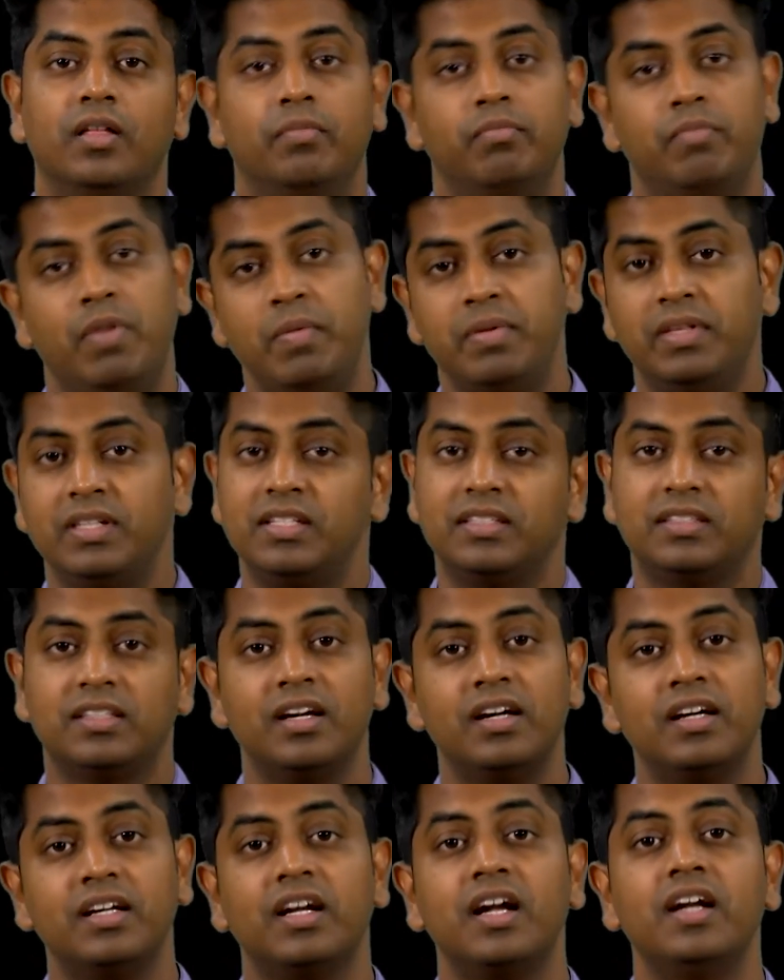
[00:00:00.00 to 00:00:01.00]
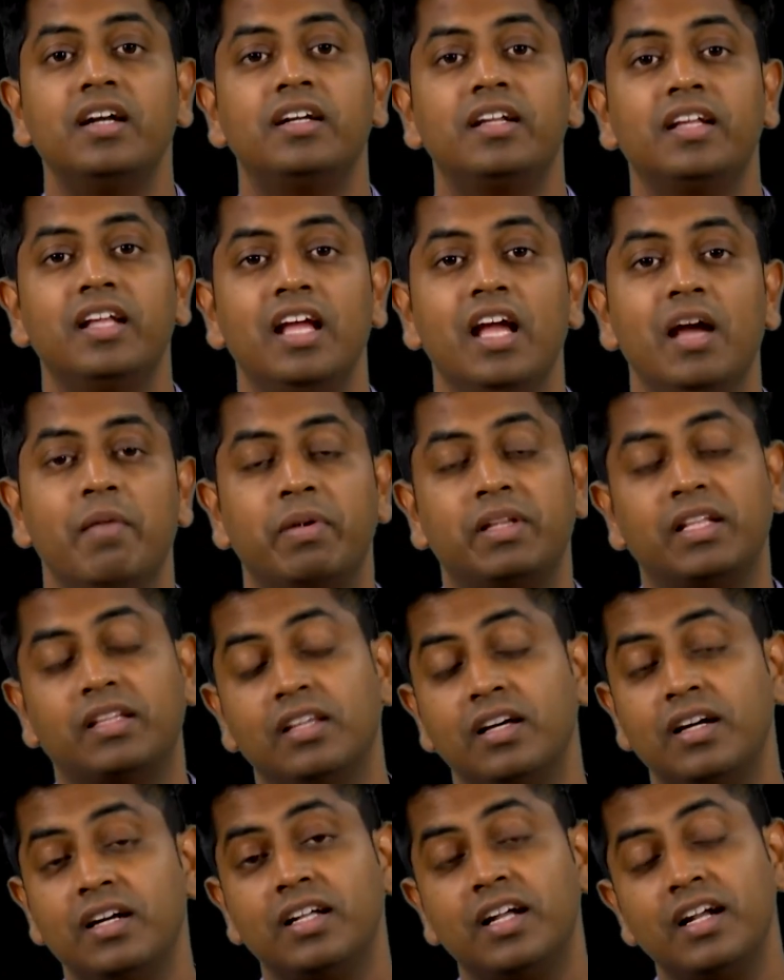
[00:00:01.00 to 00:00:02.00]
Maybe there is a third country, but the
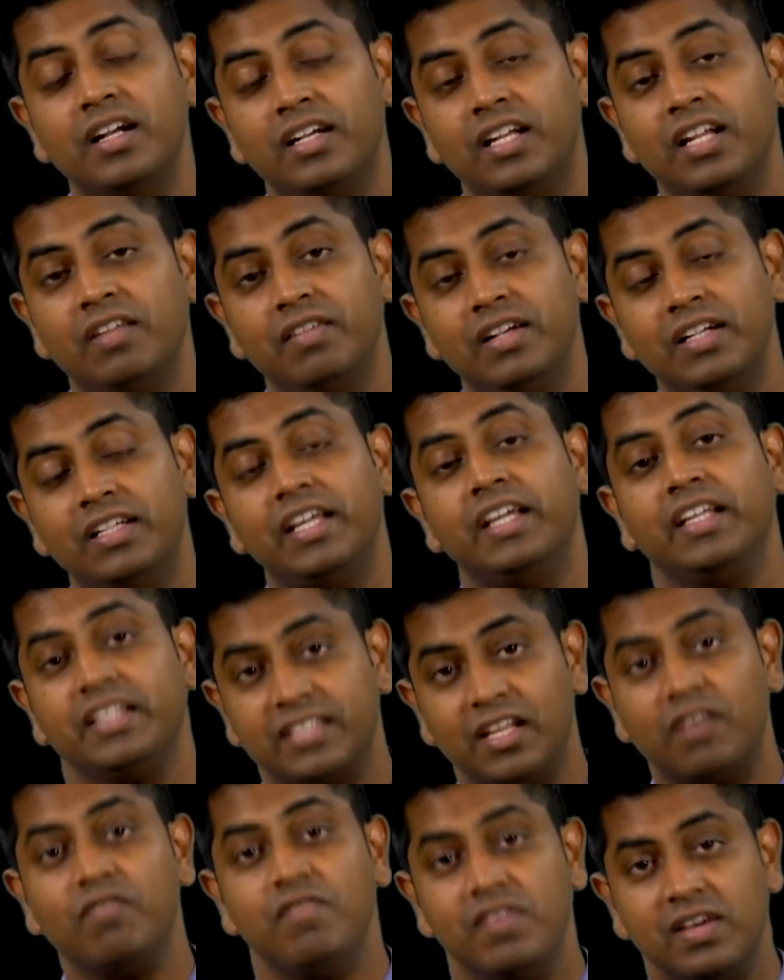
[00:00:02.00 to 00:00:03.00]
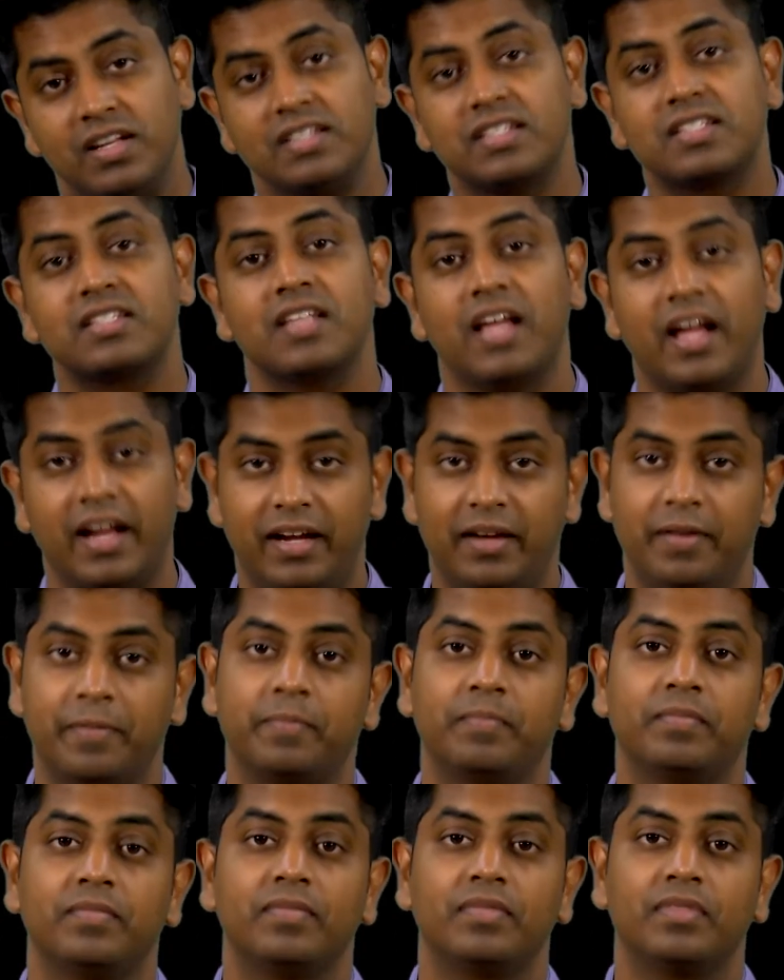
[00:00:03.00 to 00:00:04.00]
third country will take someone's side.
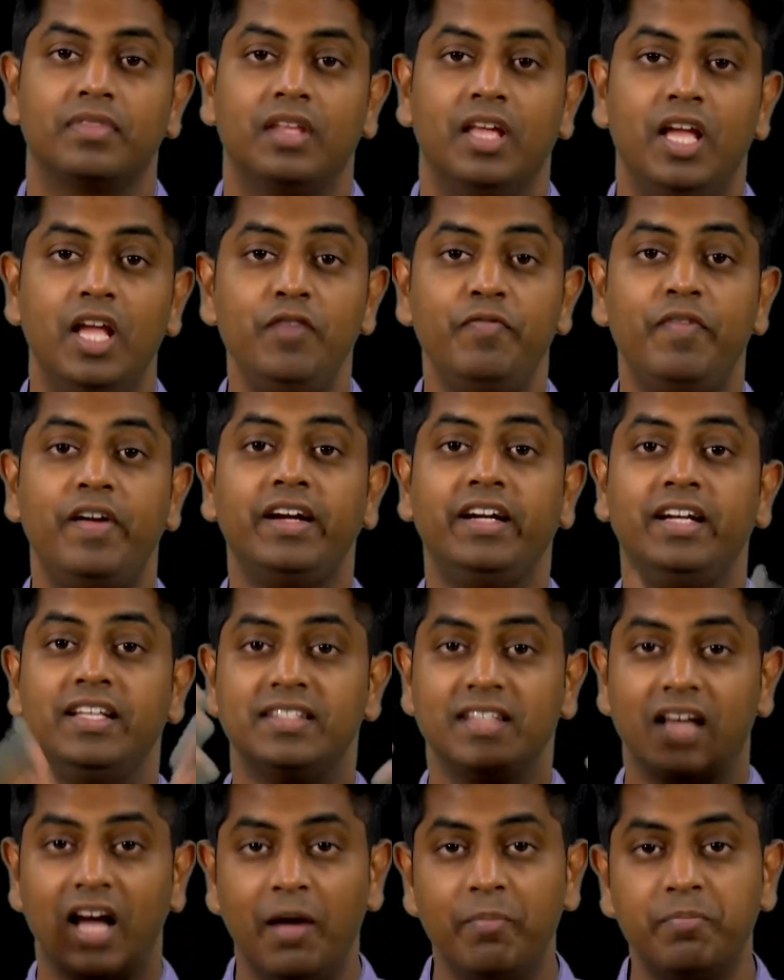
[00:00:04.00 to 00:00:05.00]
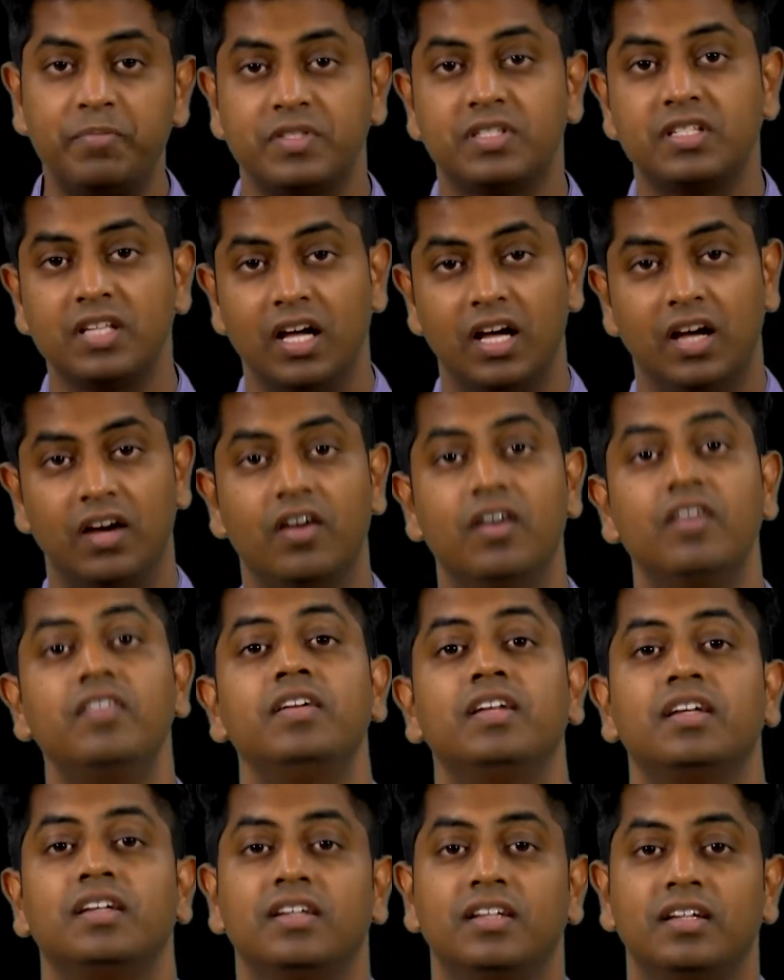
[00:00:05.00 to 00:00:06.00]
In fact, it is
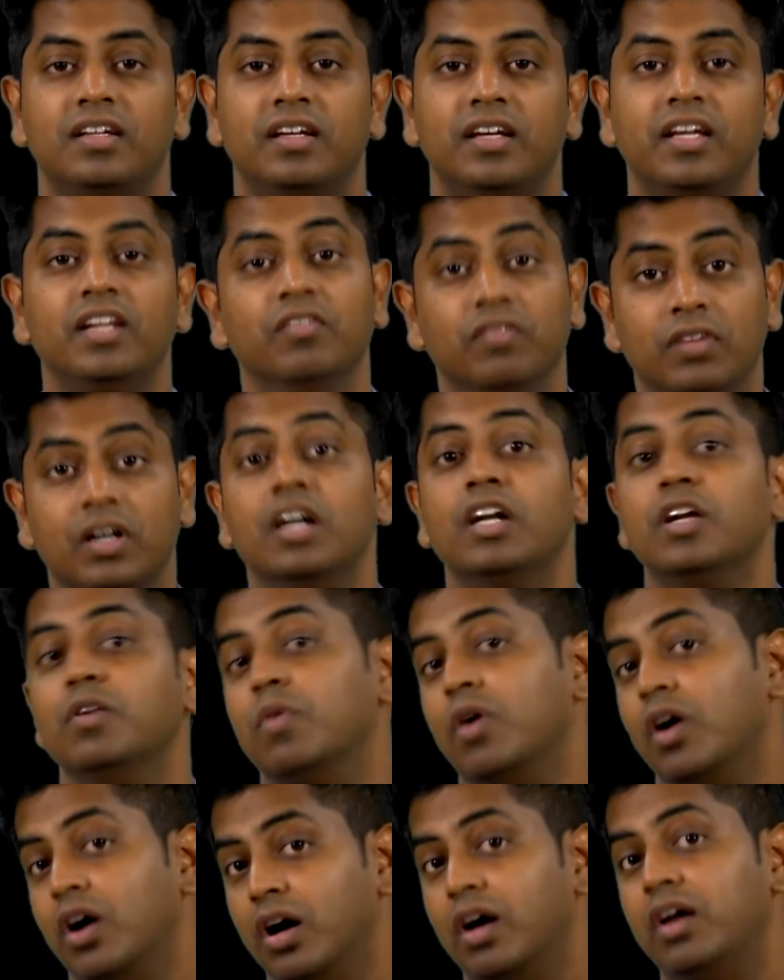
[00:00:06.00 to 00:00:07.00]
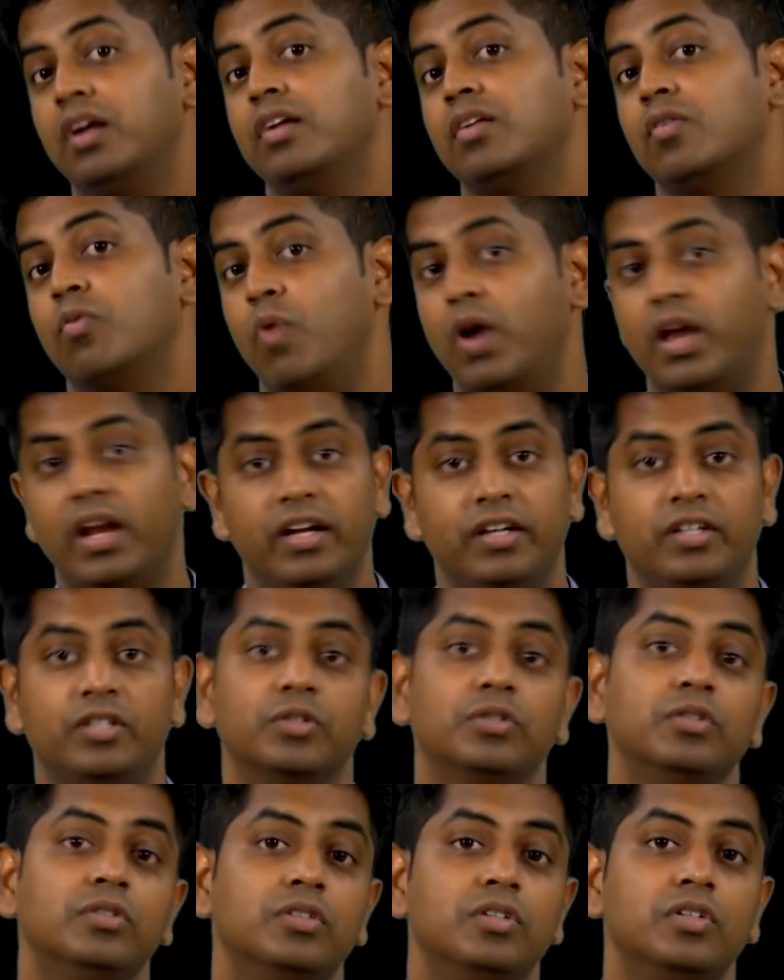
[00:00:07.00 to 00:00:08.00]
observed in World War I and
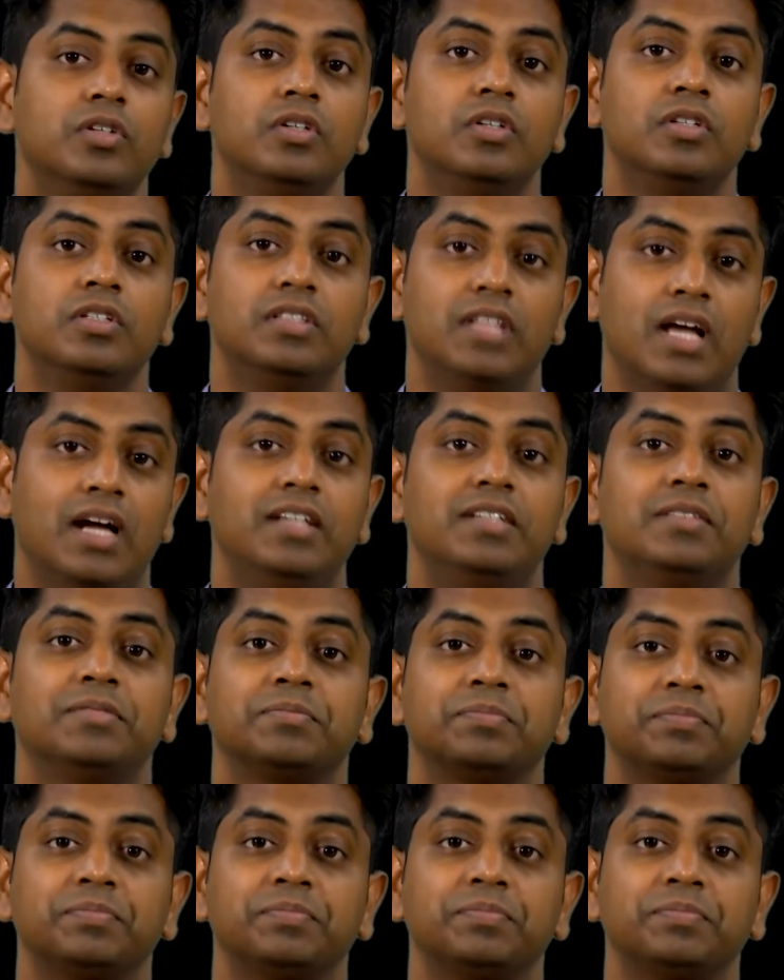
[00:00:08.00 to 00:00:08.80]
II that